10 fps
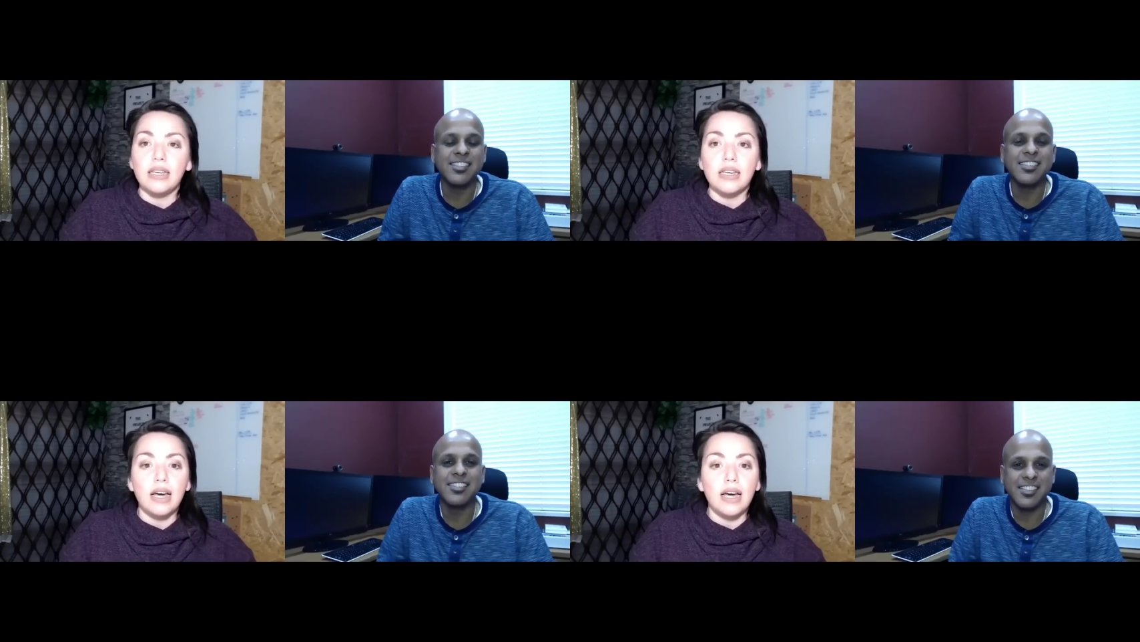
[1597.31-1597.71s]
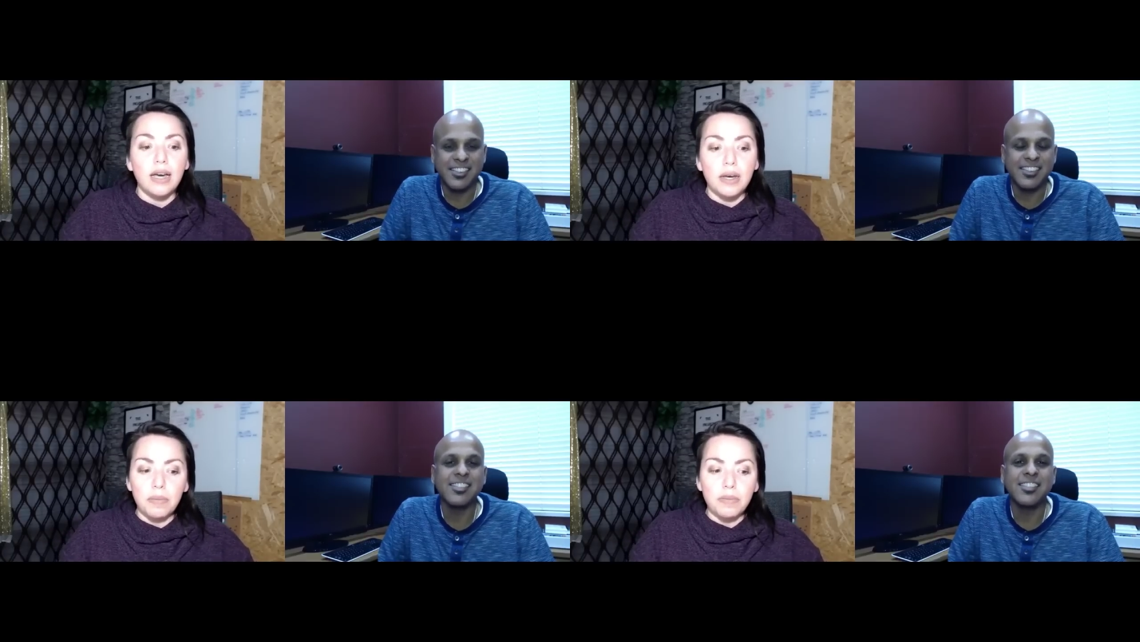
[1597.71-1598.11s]

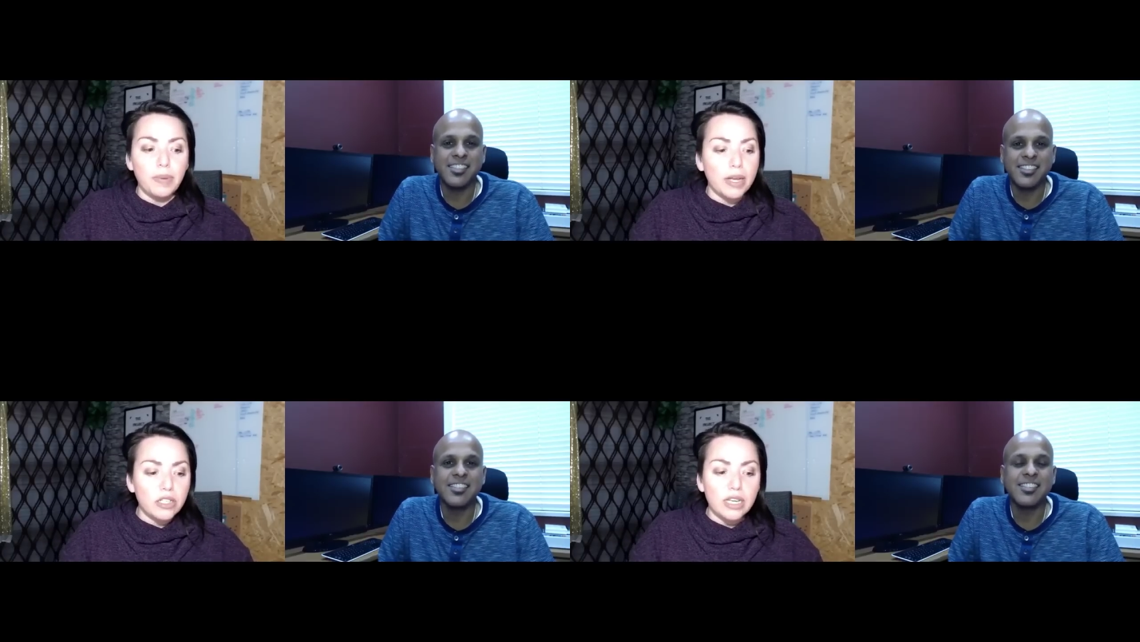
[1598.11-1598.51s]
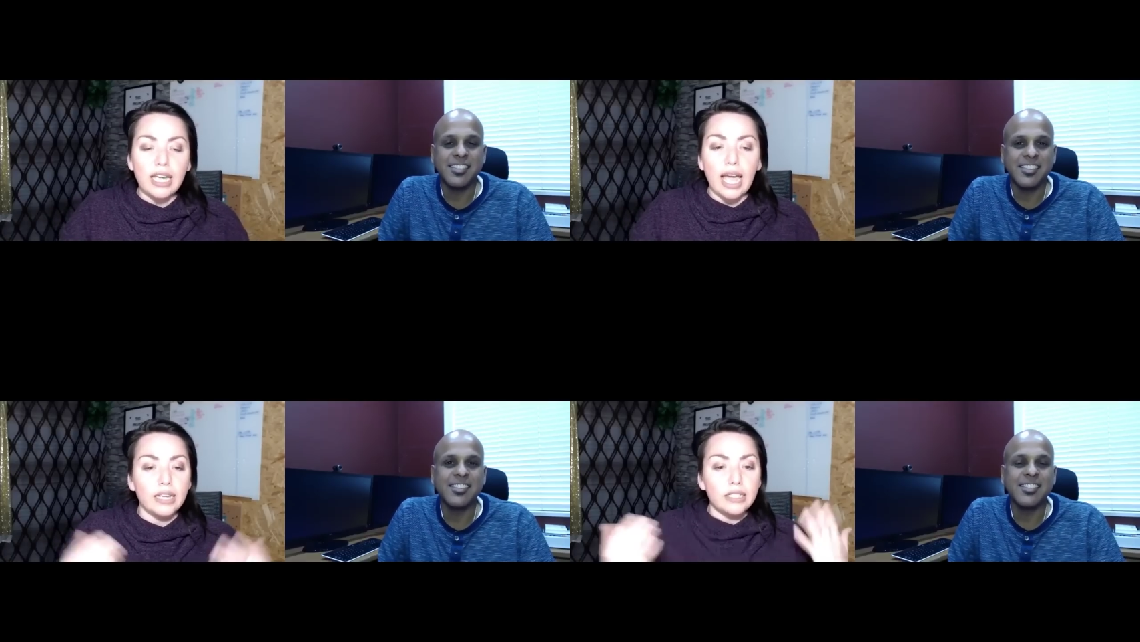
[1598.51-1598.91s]
Speaker 1: Um, especially
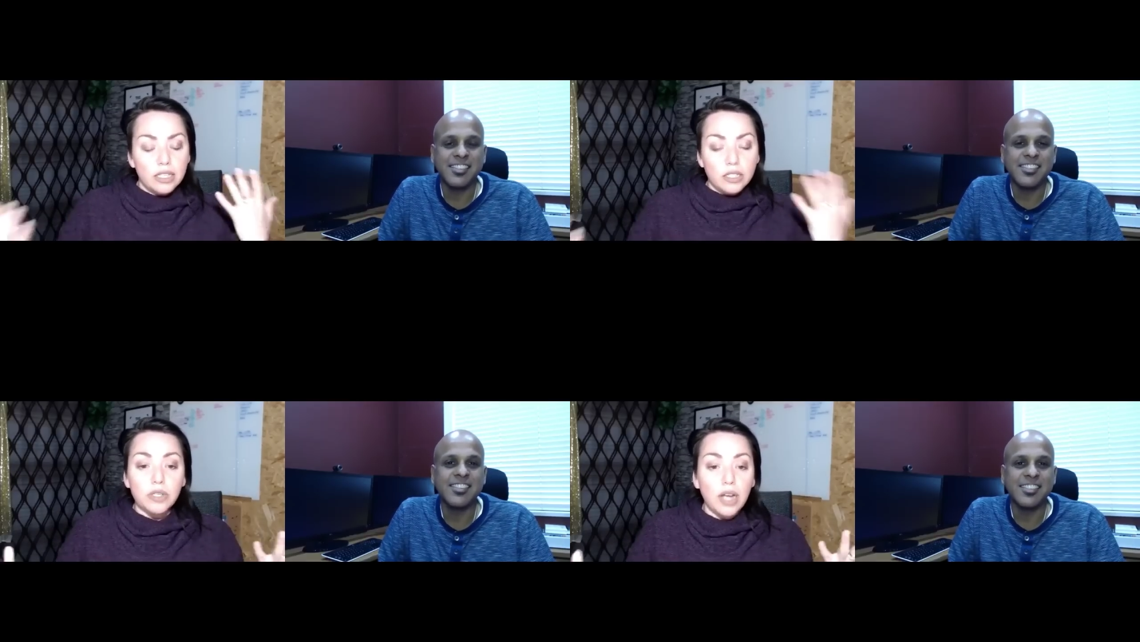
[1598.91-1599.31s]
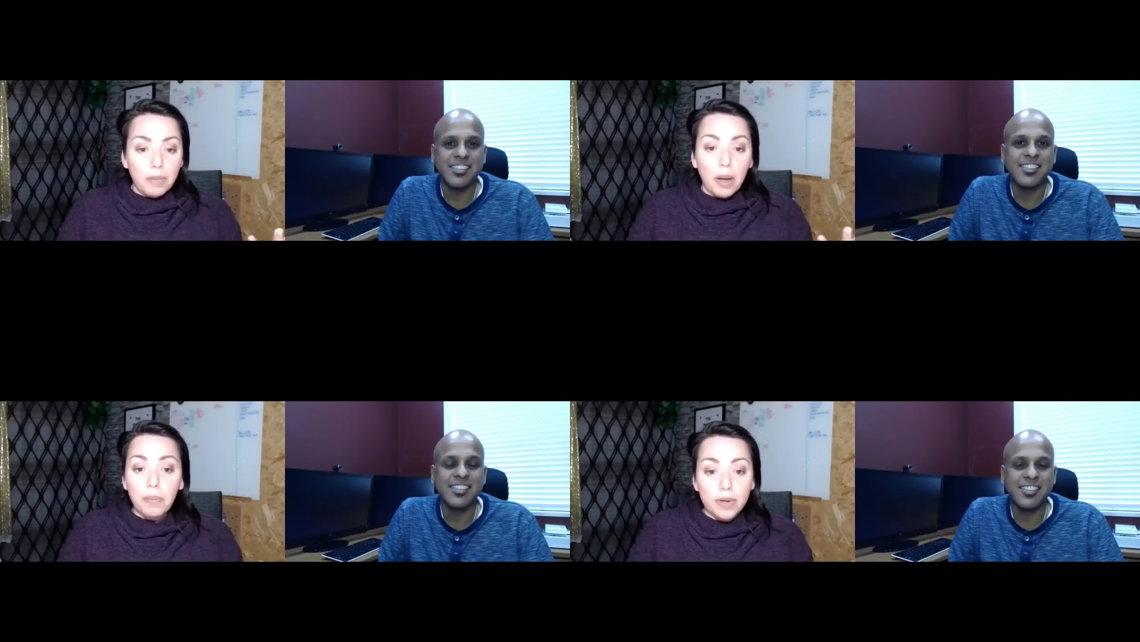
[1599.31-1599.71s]
again, since we're talking
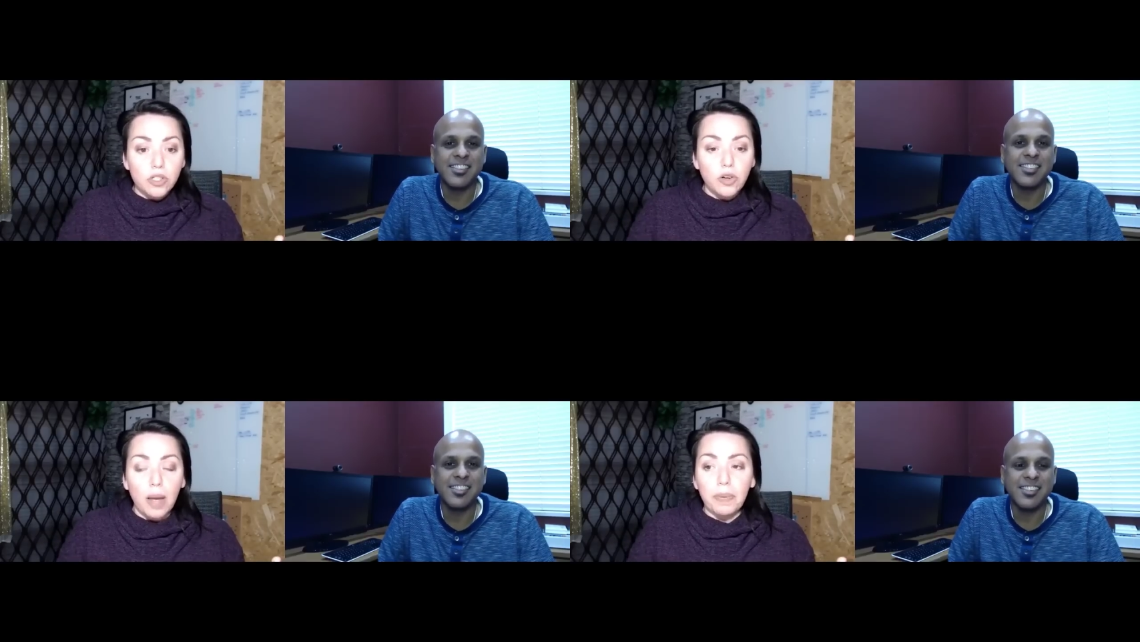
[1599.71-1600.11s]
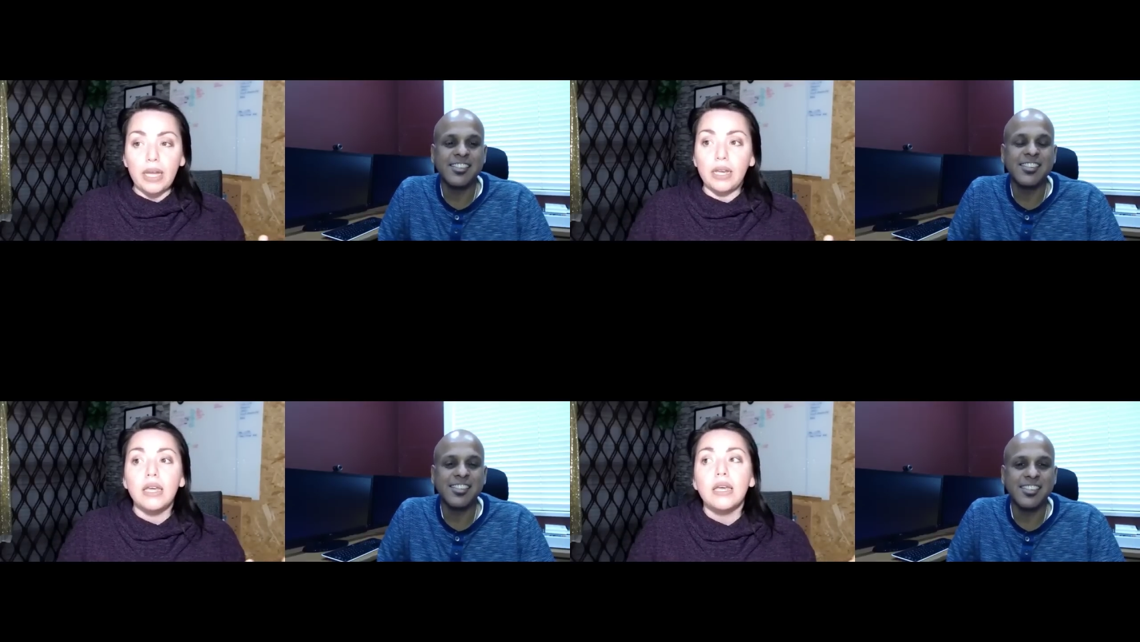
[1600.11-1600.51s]
about
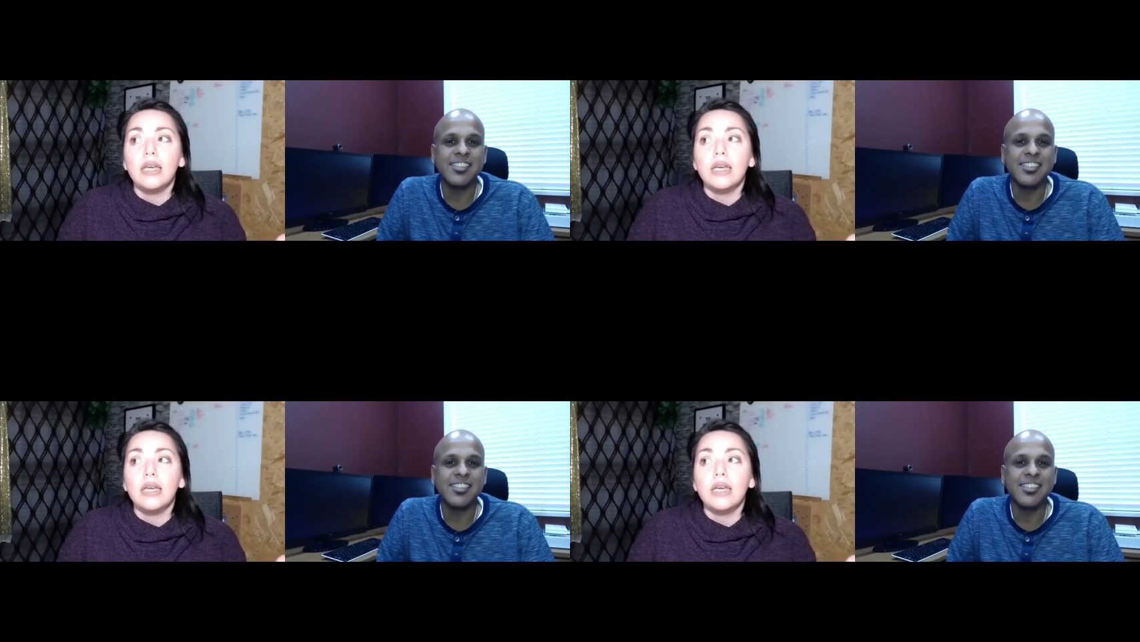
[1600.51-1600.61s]
bootstrapping,